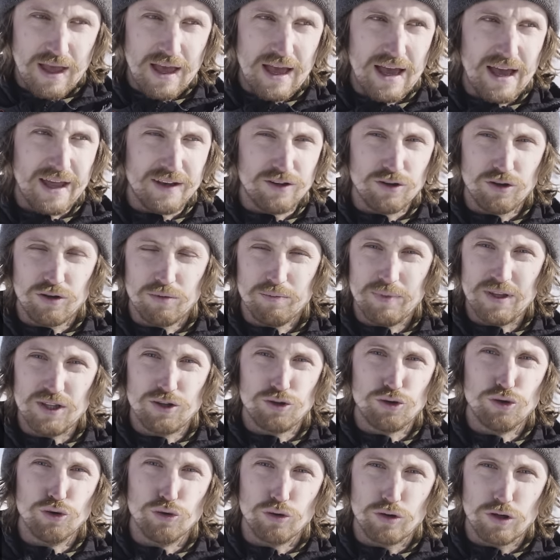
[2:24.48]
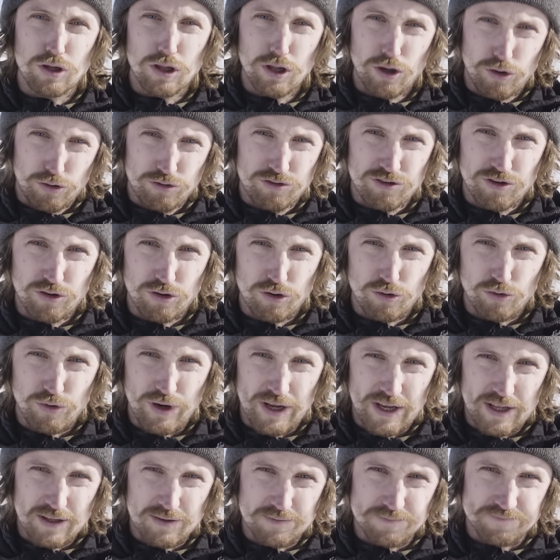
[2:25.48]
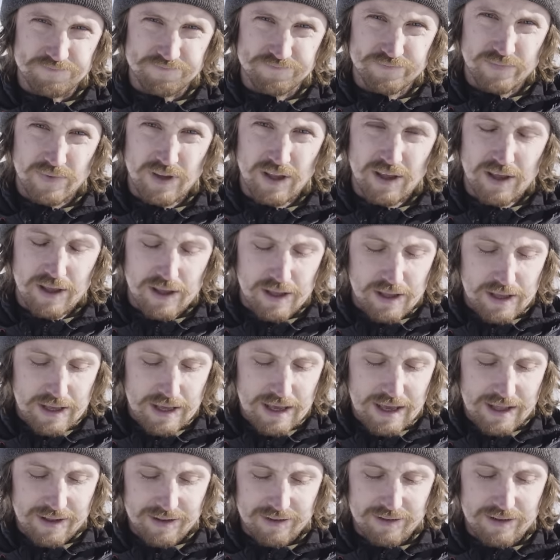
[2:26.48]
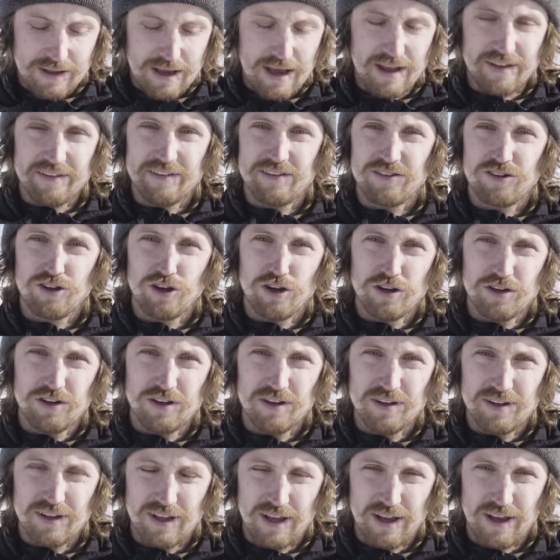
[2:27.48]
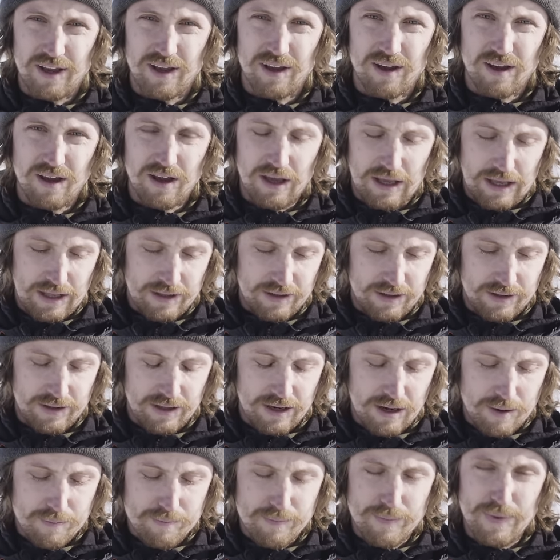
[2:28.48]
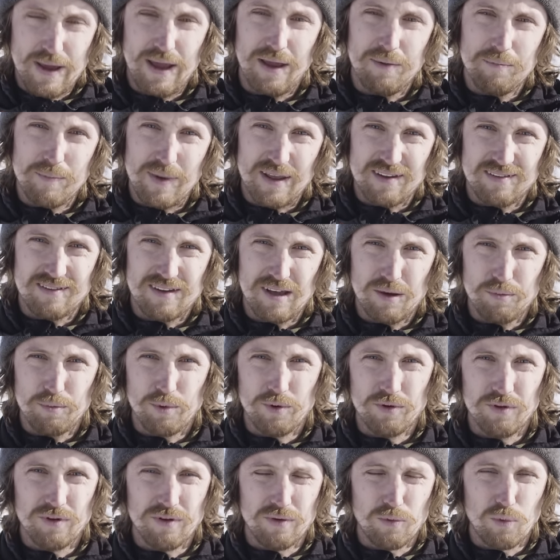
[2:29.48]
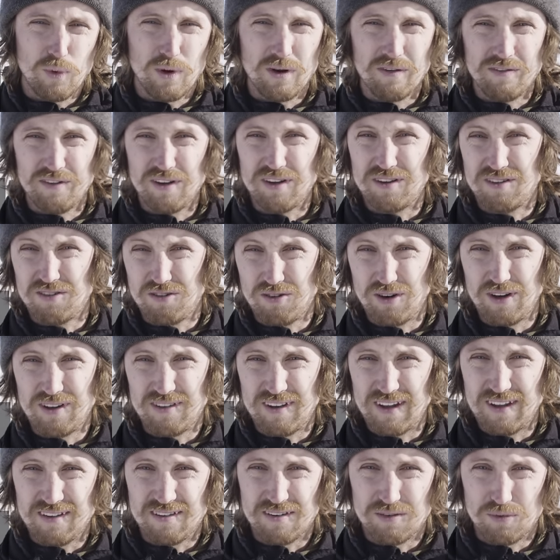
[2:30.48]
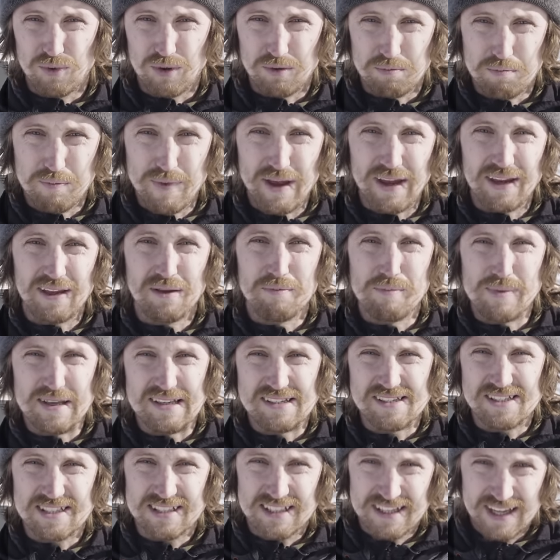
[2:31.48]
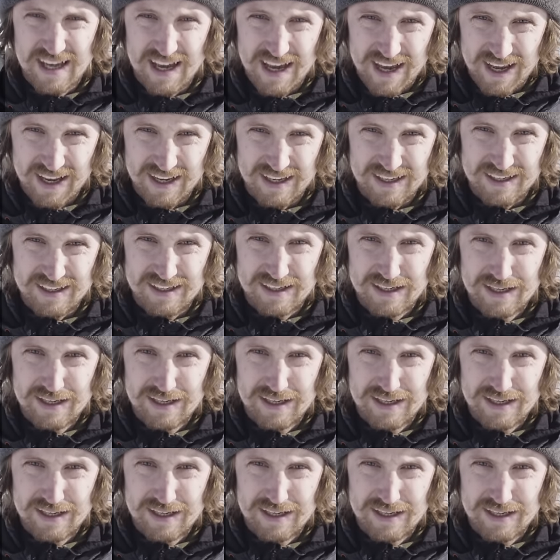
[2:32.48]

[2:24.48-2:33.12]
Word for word: And you can be too close to the rail. And the uncertainty here that I may mess up on one of these three things is what making me scared.